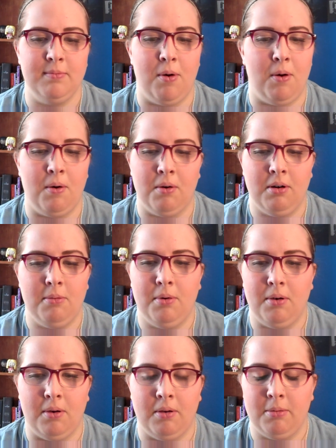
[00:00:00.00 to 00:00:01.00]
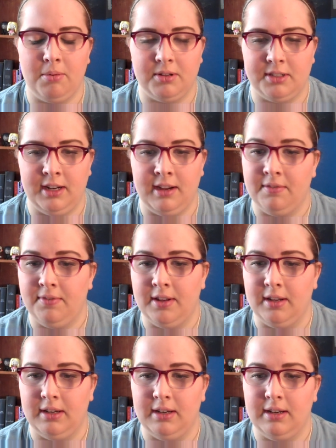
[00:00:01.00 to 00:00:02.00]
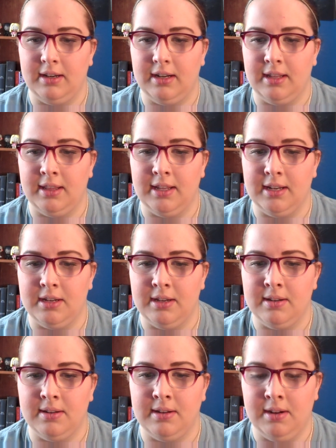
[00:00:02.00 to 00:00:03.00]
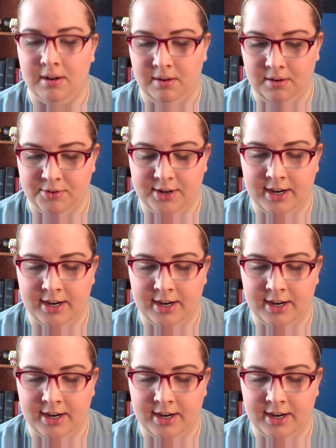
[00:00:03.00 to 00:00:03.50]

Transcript: horrible stuff, and then you're